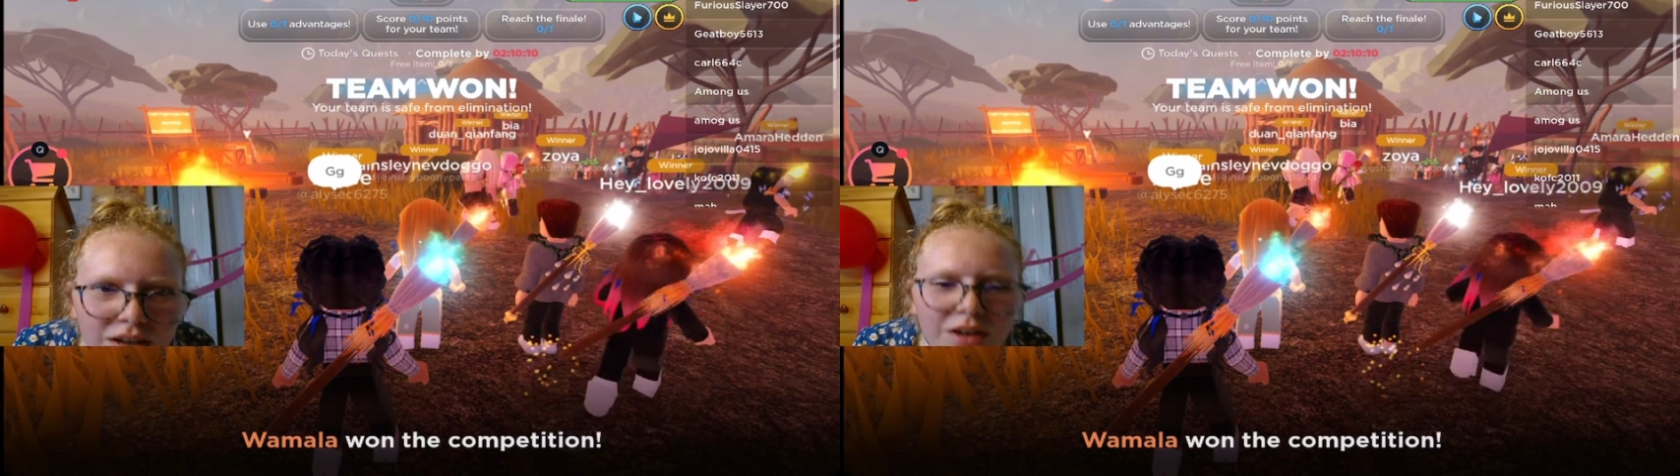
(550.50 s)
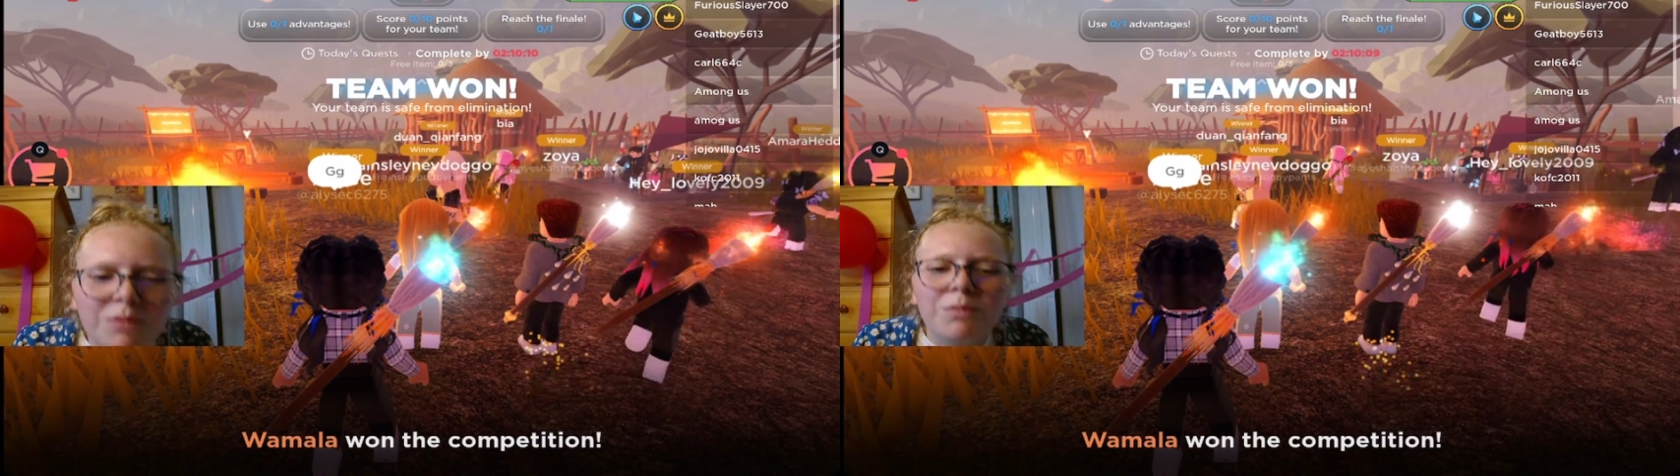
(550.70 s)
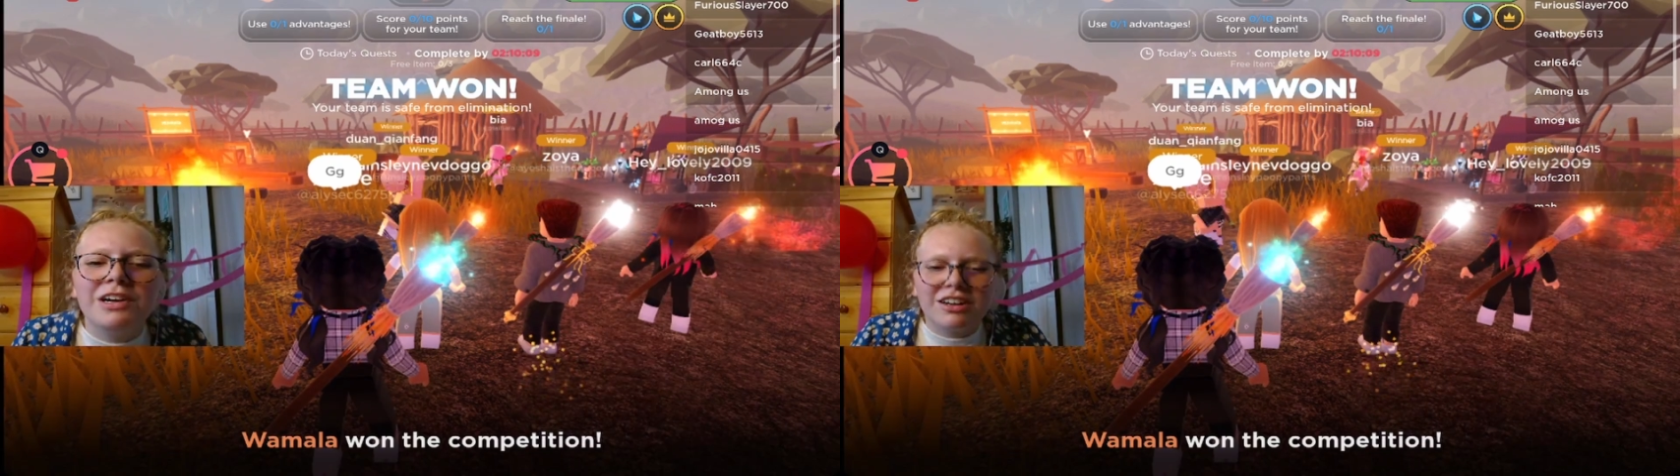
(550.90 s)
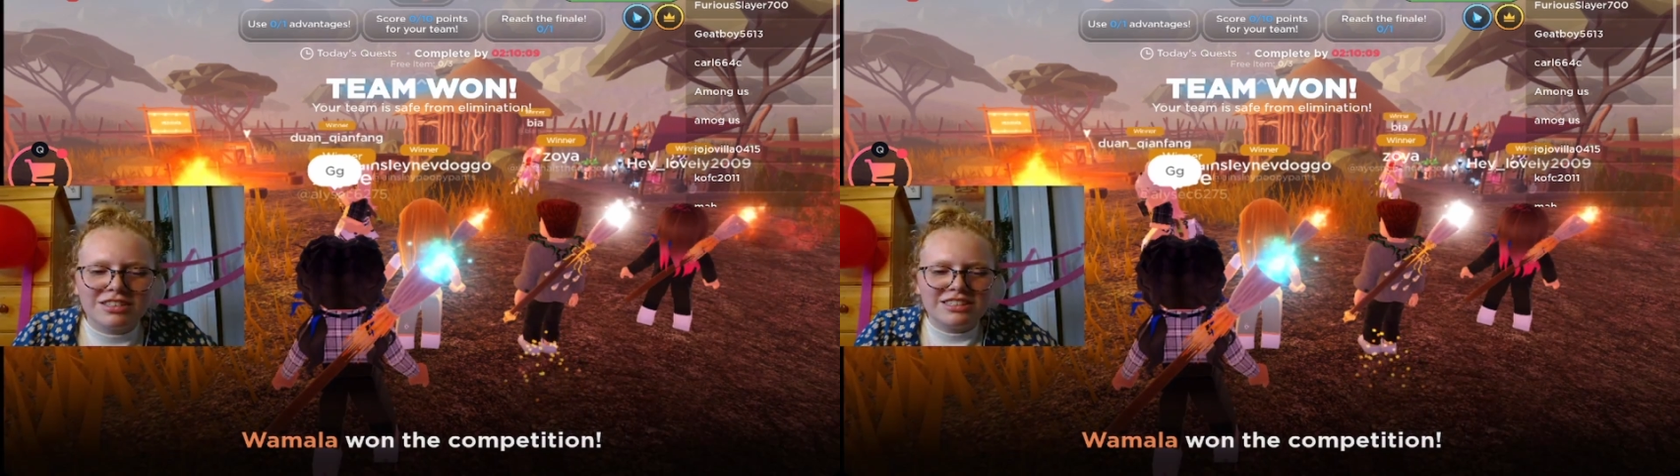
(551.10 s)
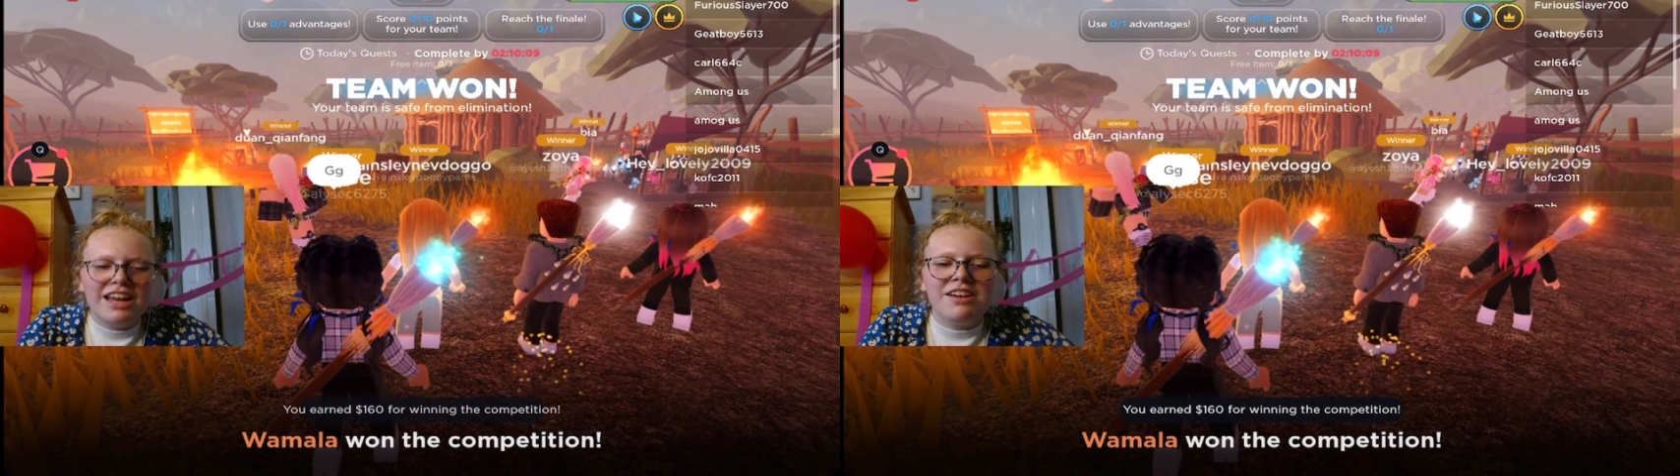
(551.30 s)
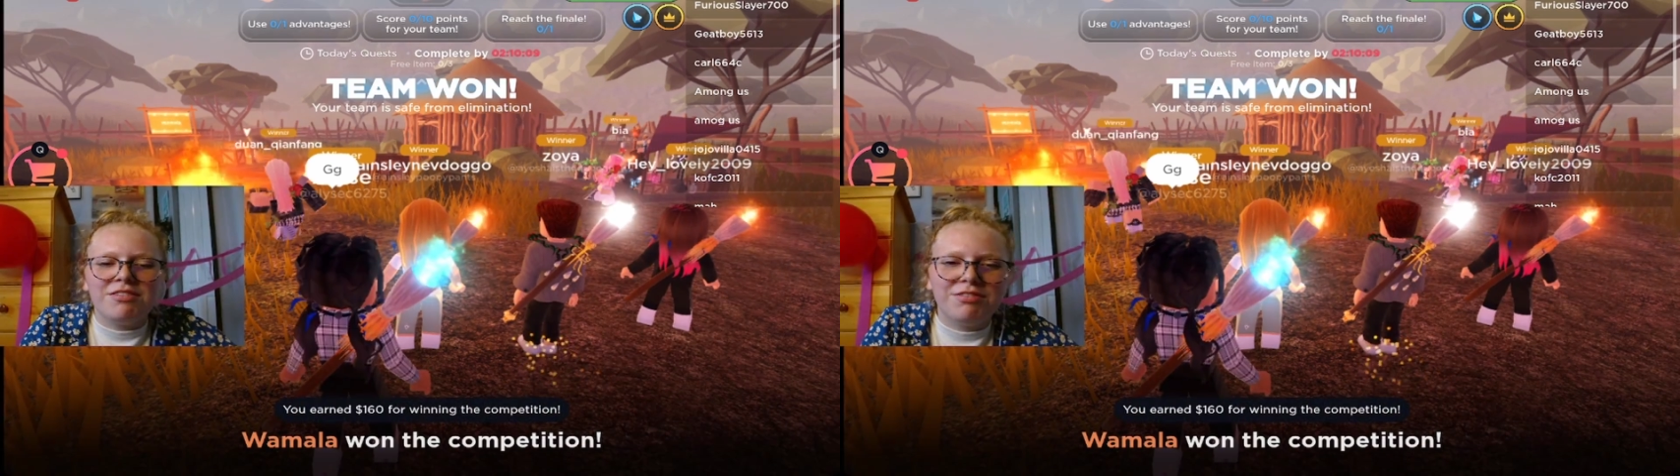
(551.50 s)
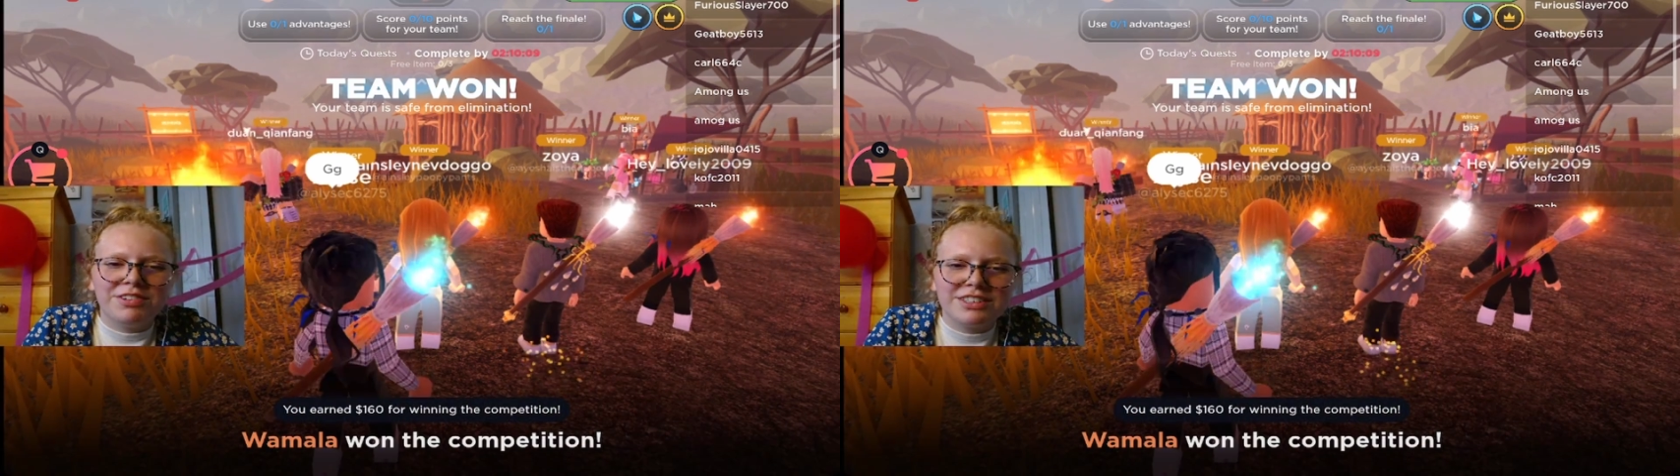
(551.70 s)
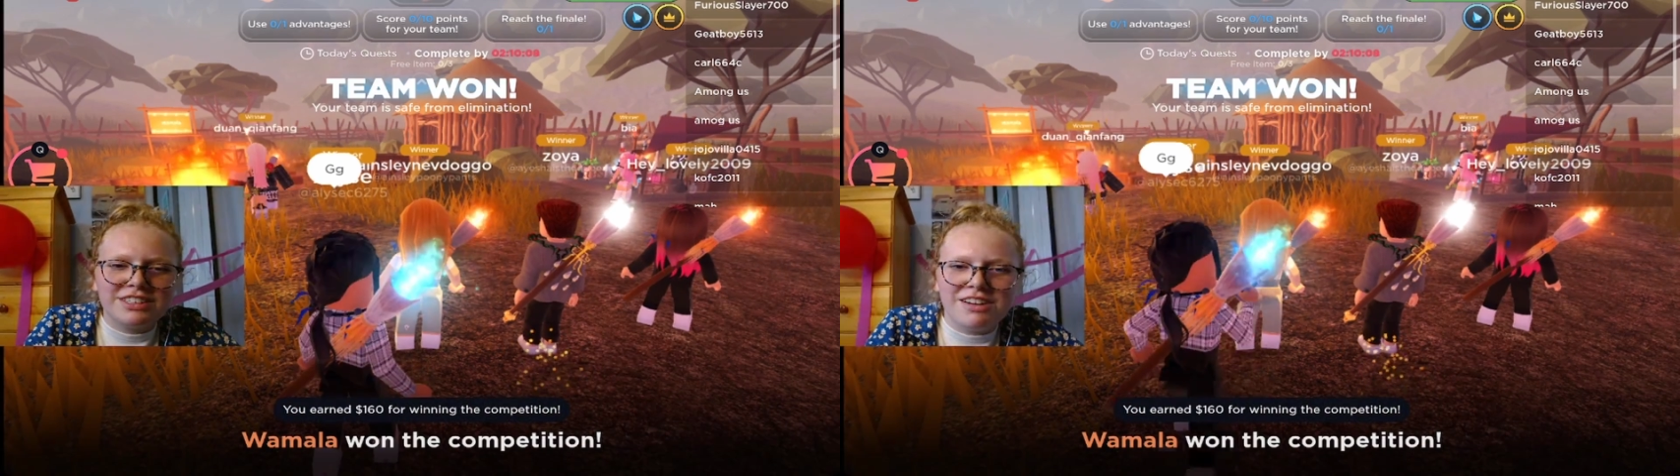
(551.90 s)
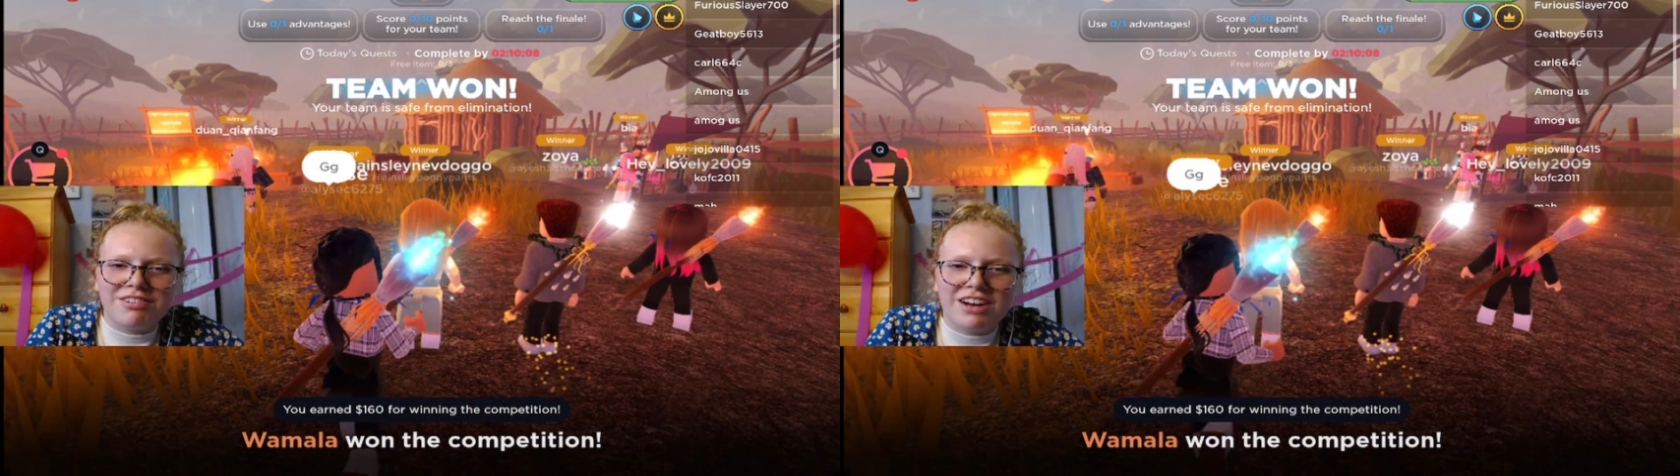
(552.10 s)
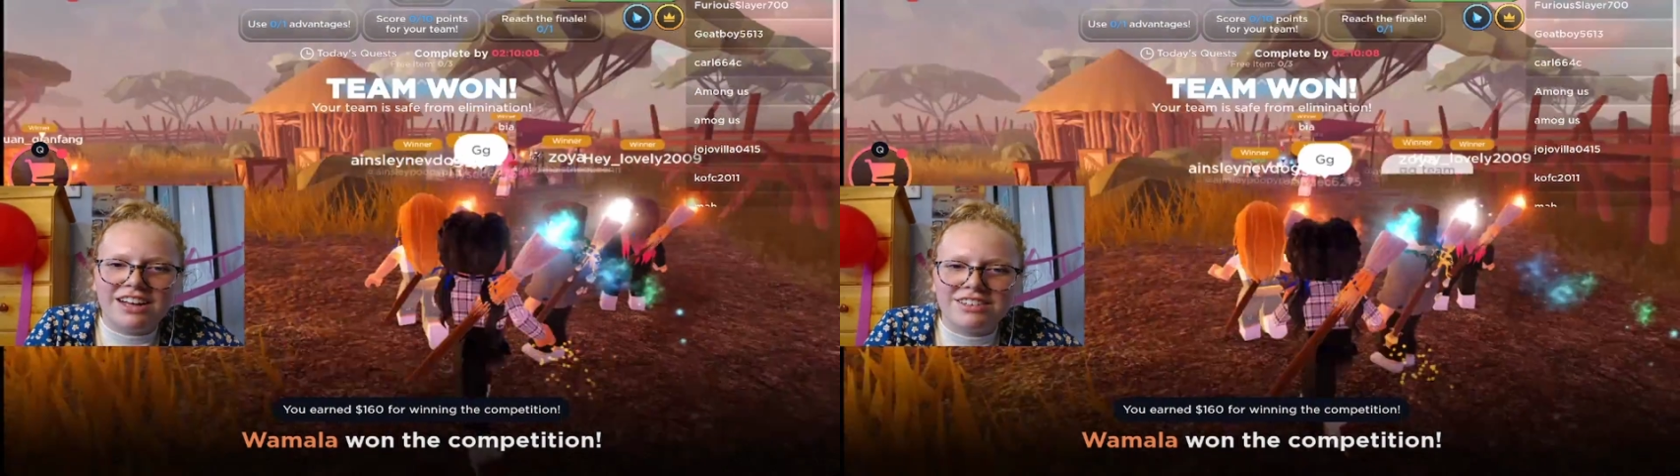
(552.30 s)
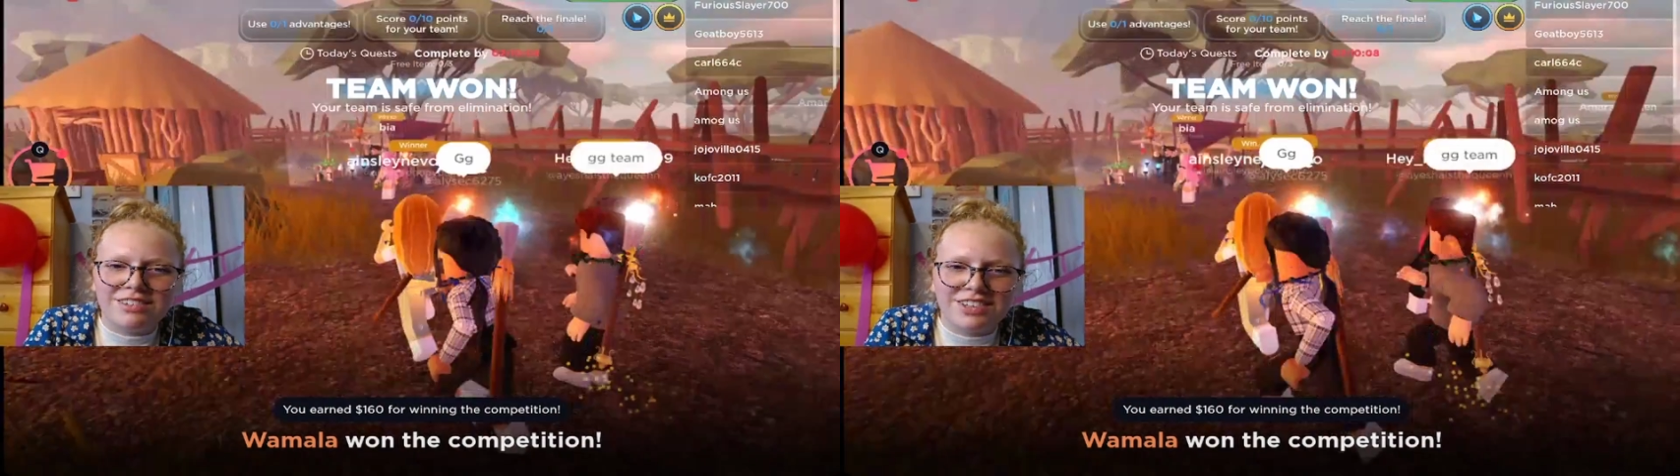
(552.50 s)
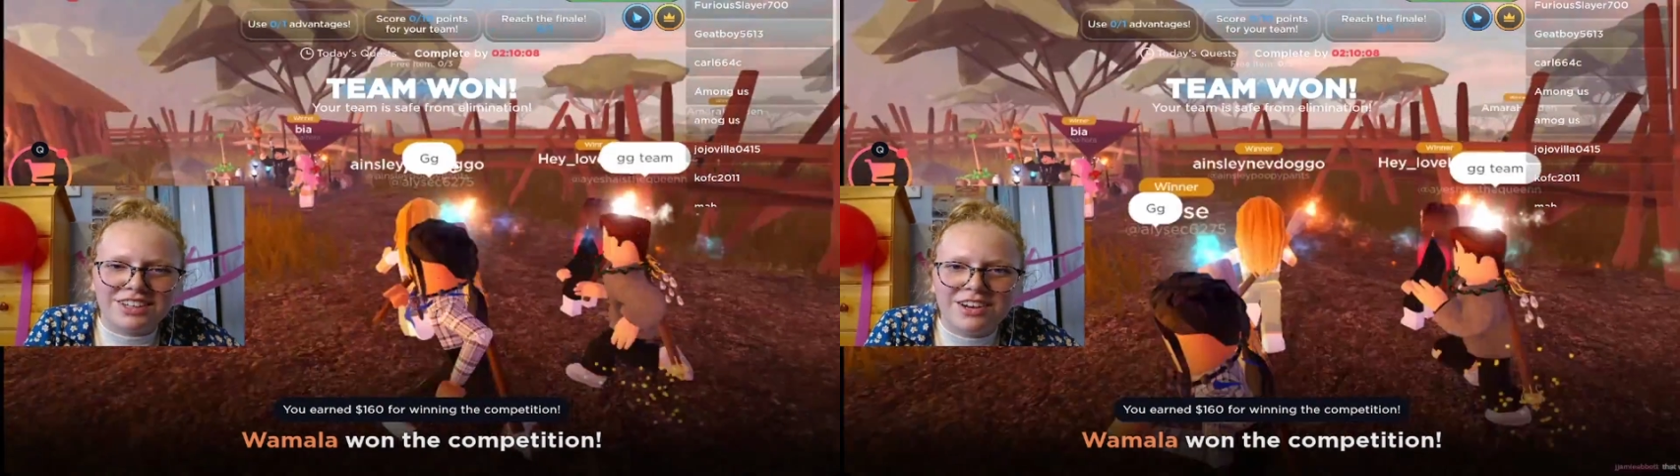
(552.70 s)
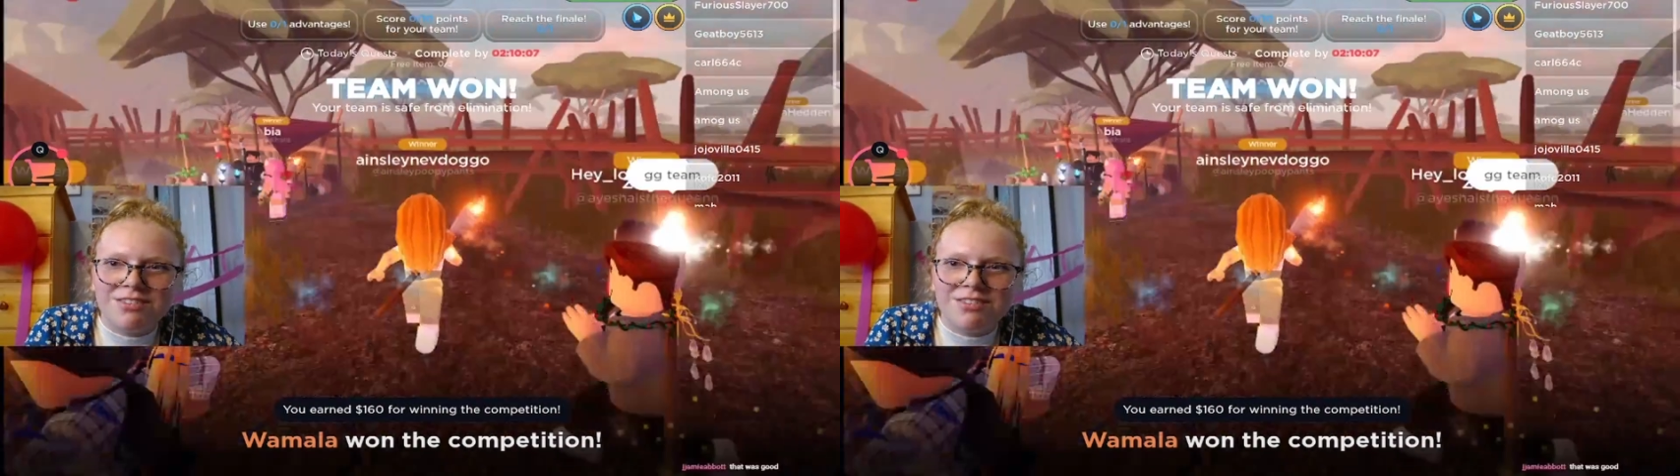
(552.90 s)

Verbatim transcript: We are safe. We're safe, guys. We're safe.